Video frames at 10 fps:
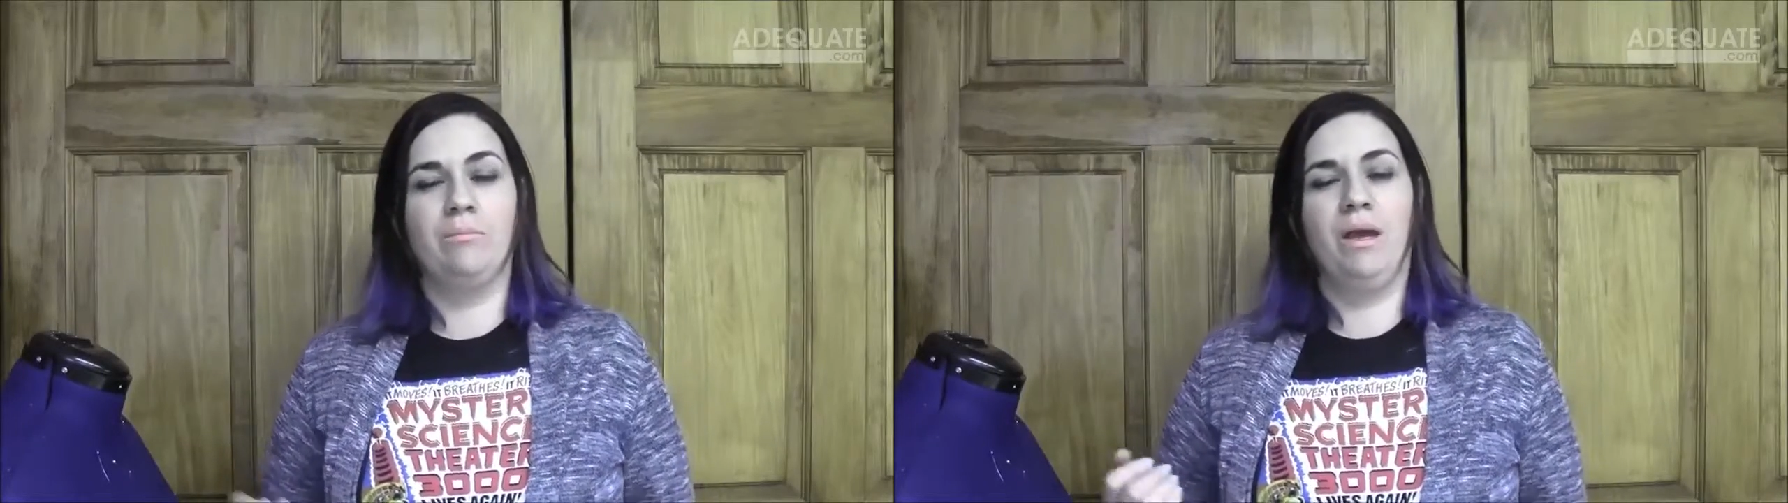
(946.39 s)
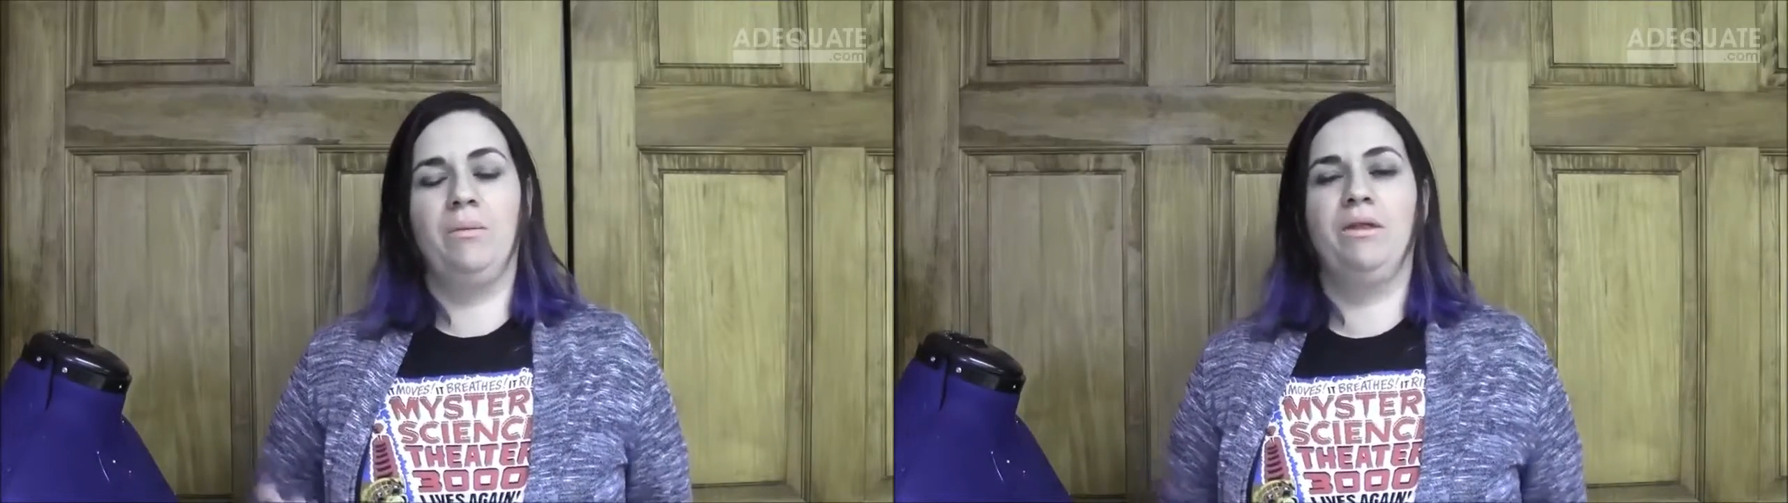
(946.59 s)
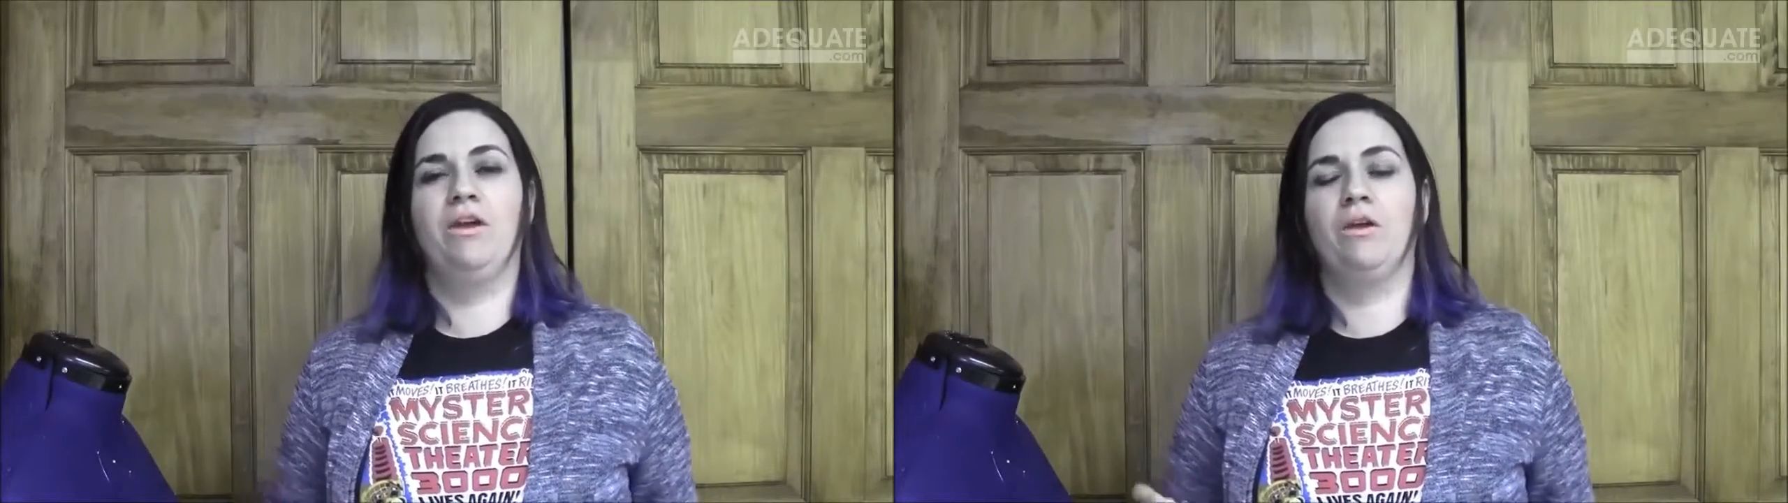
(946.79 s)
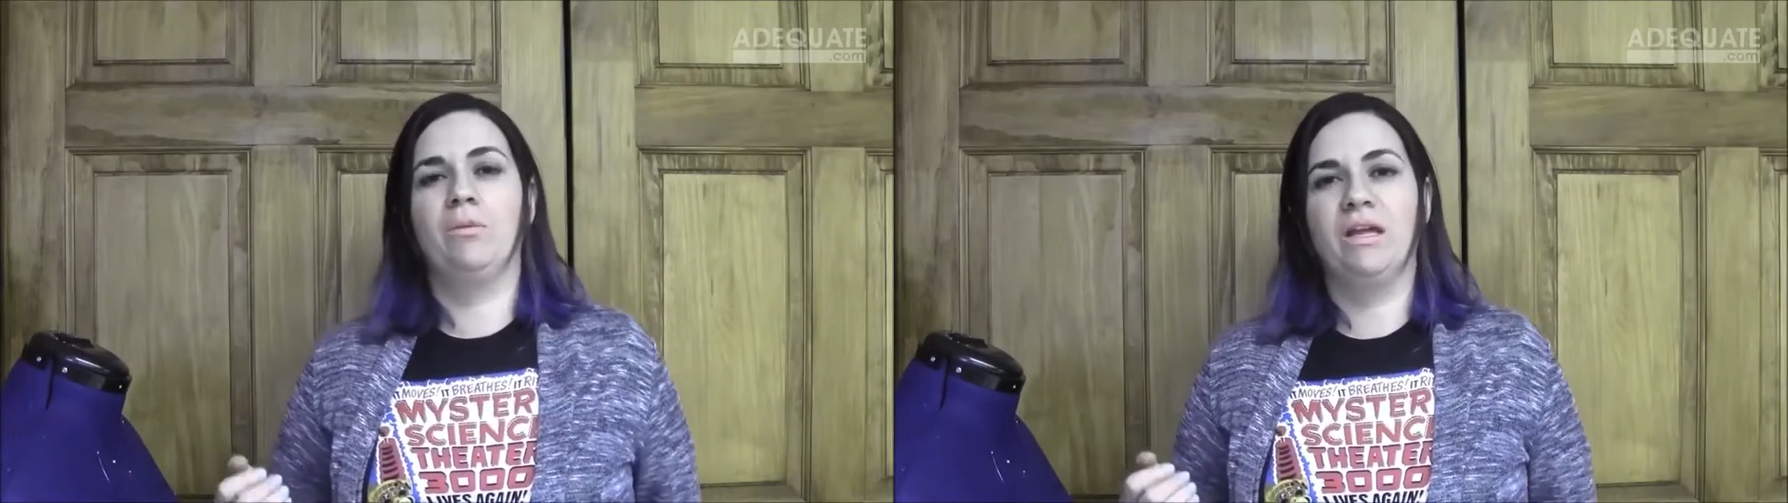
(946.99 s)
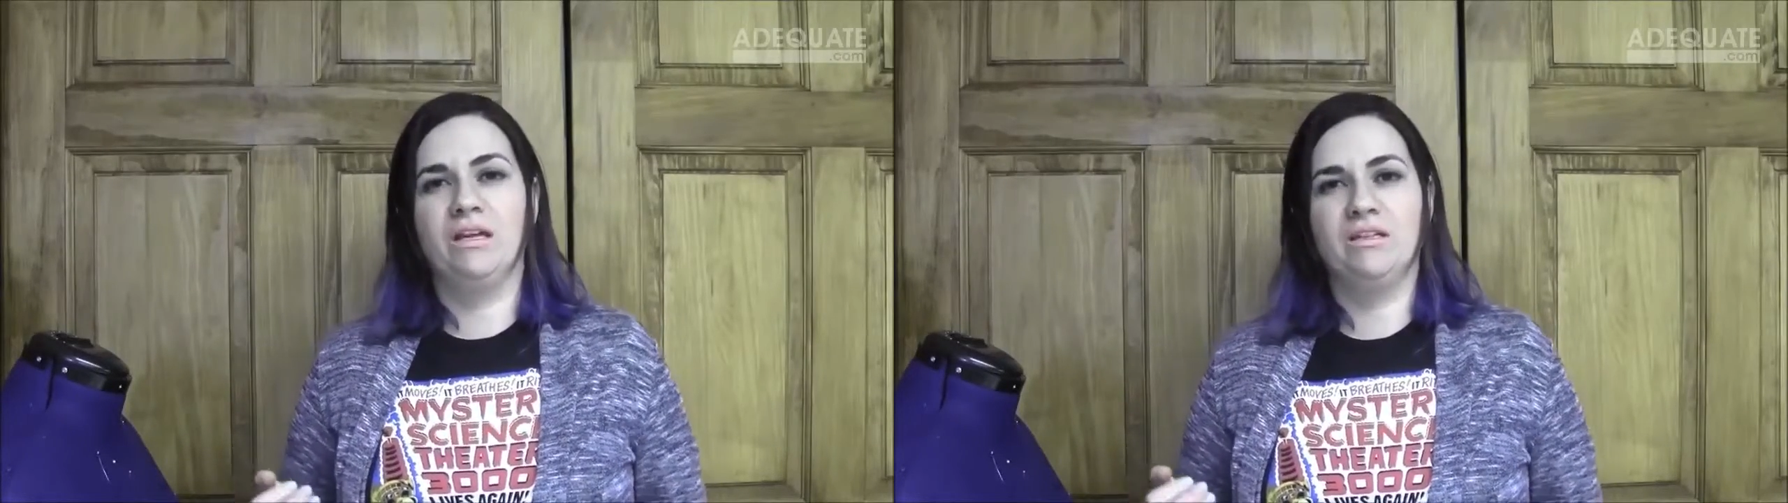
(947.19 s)
Maybe they're
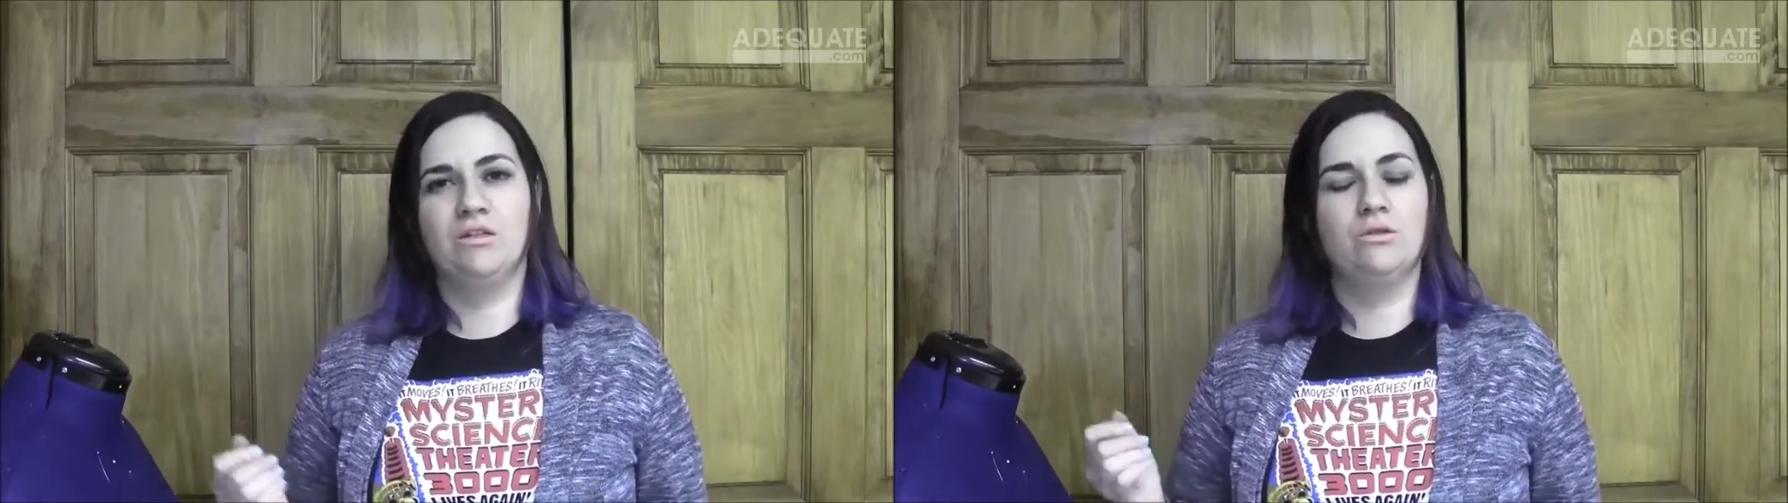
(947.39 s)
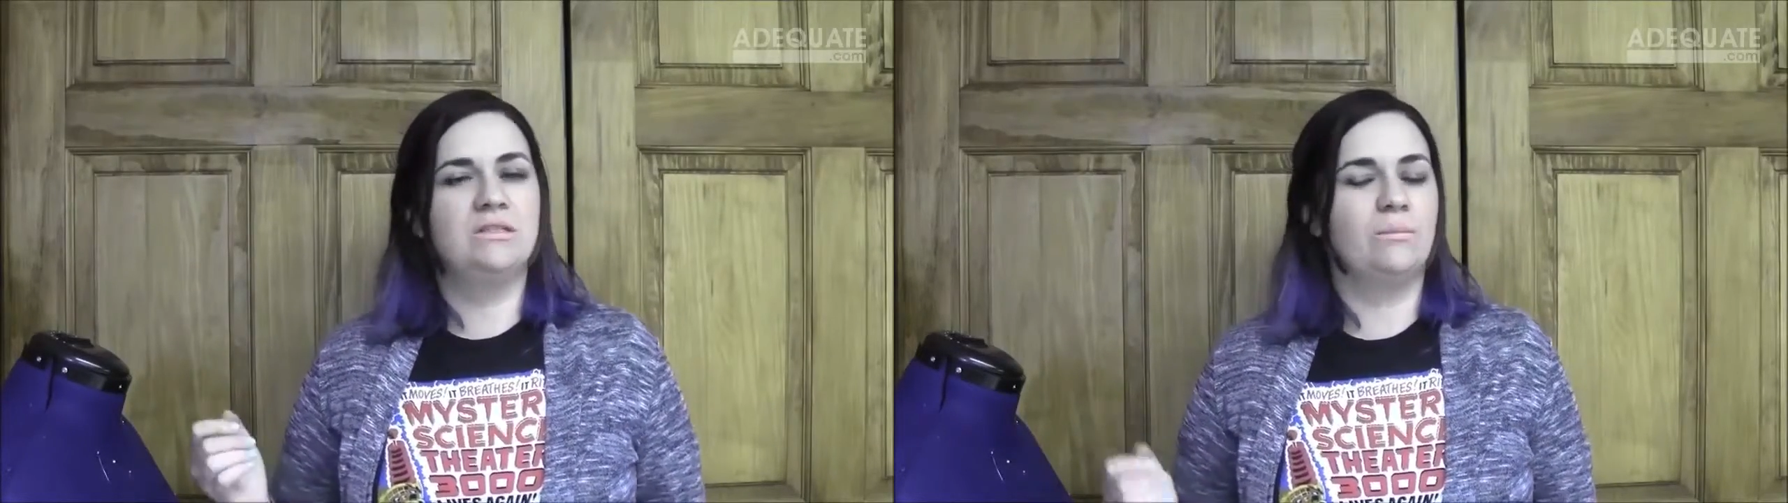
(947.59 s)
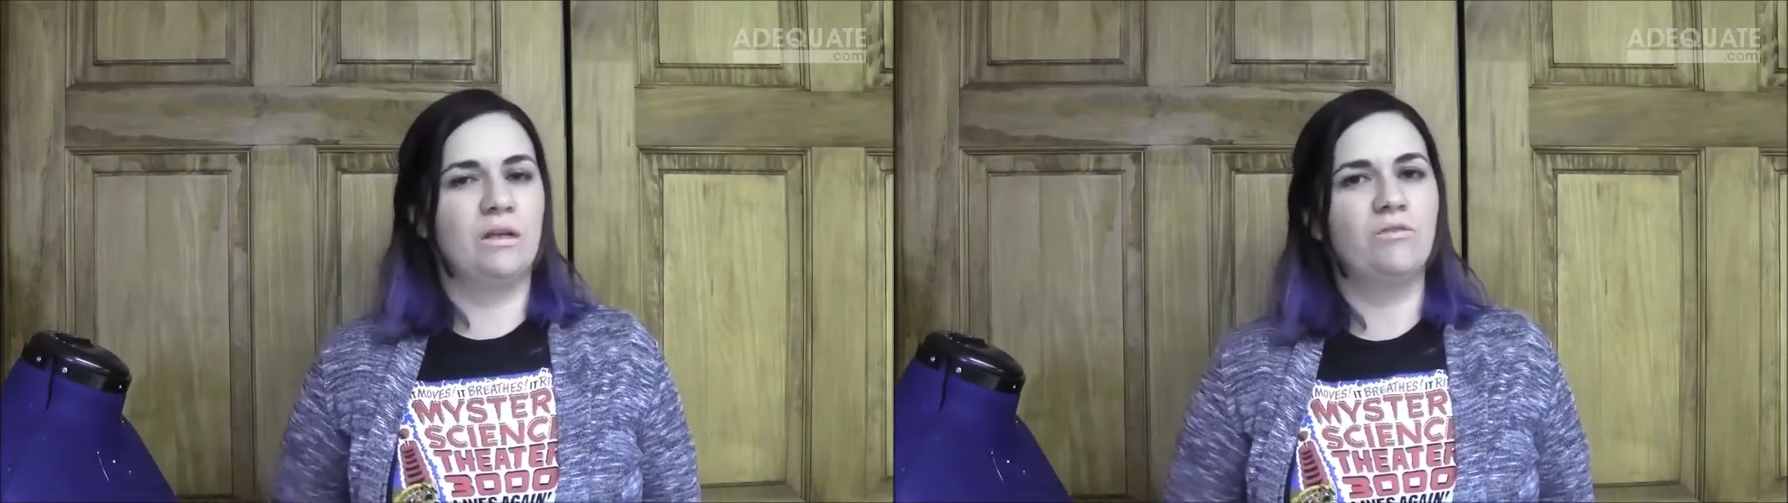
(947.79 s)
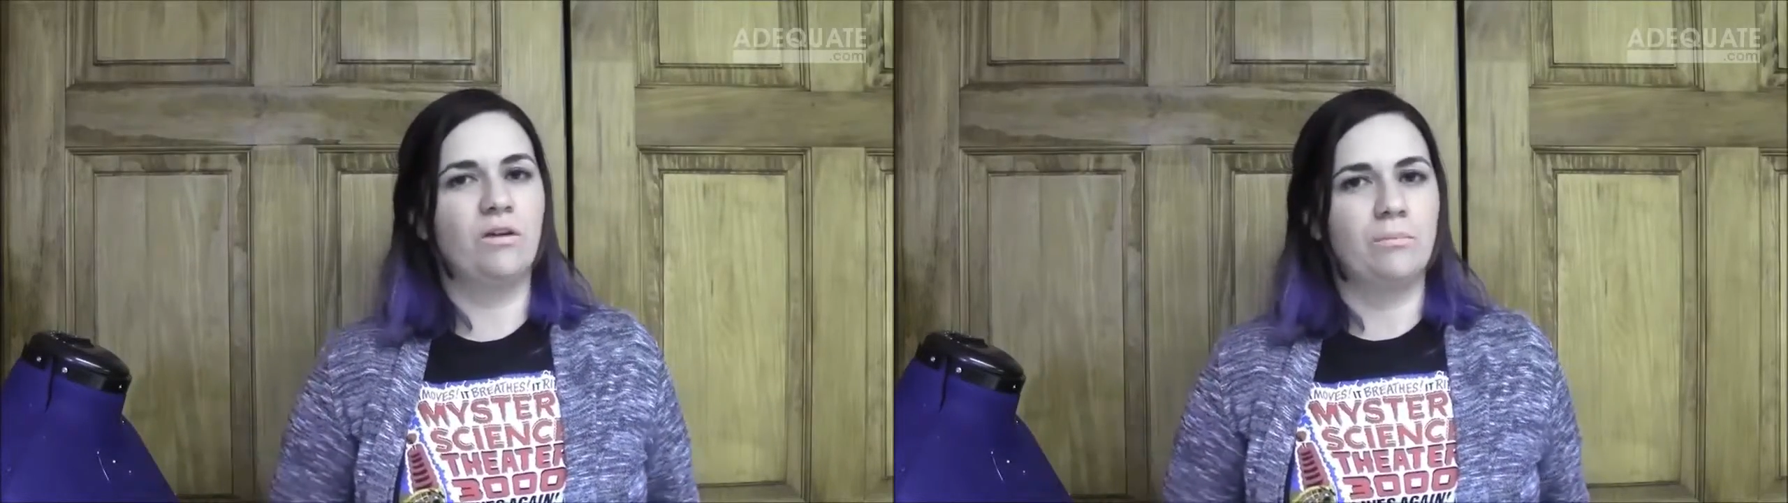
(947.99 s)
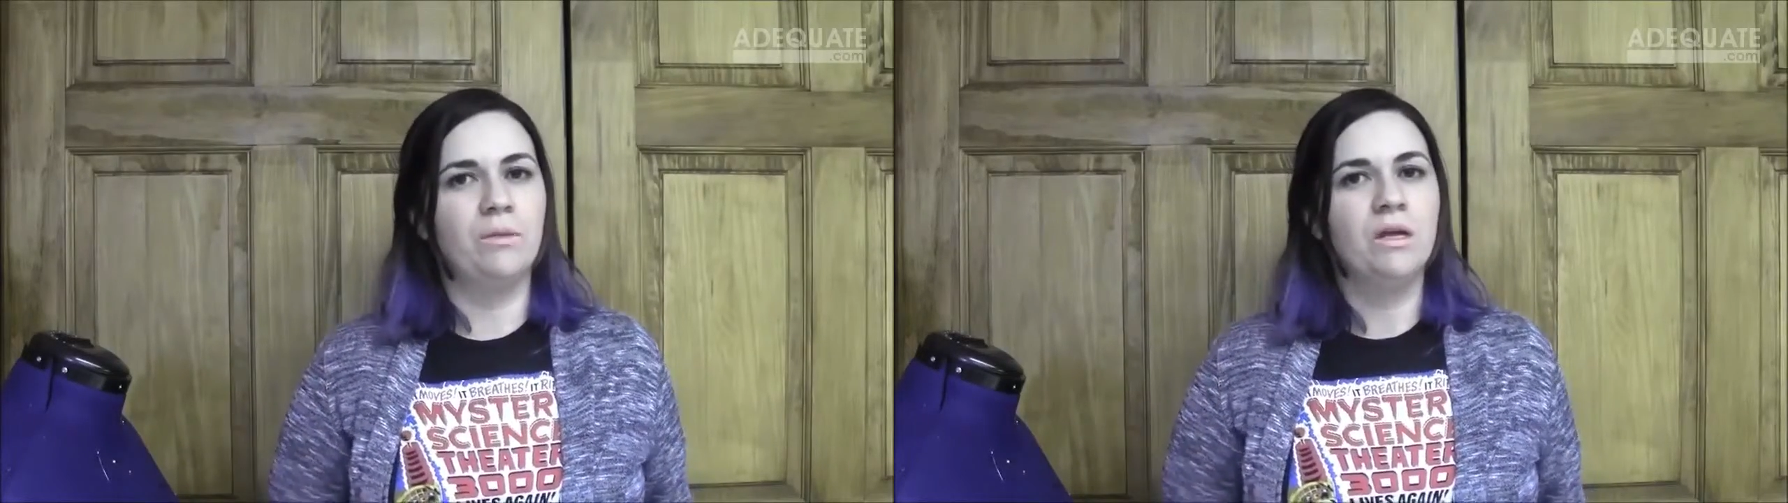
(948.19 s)
planning to do something
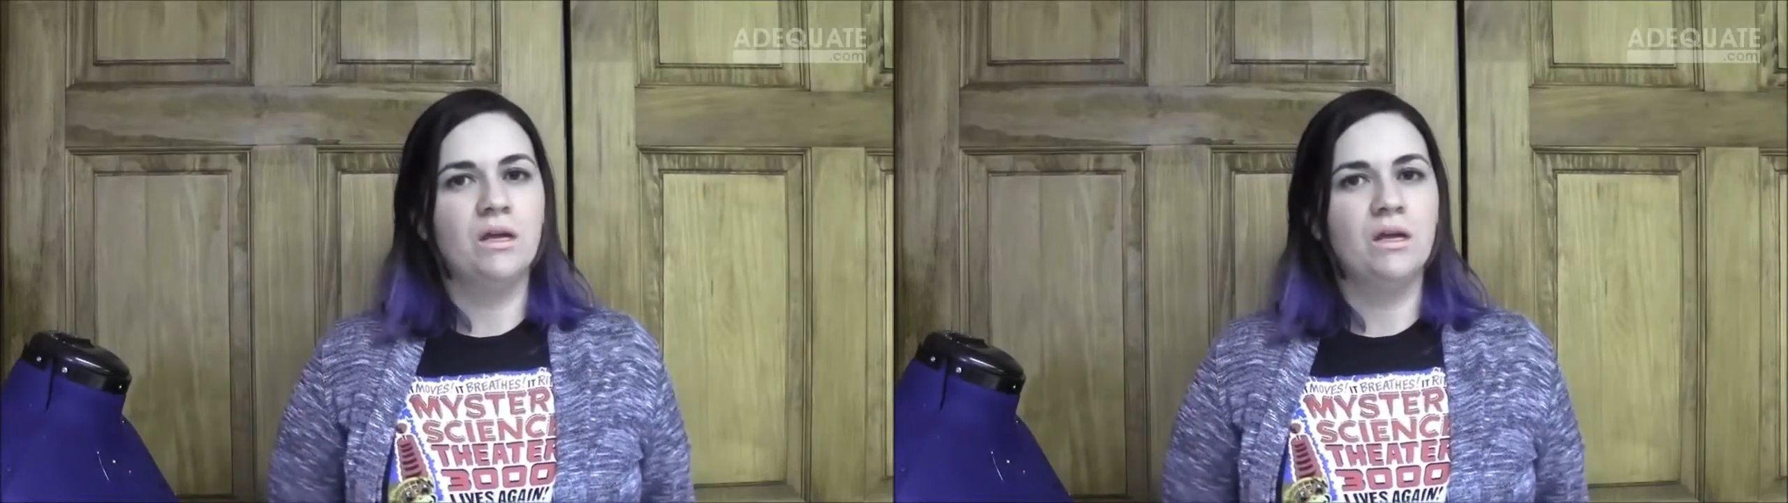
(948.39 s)
from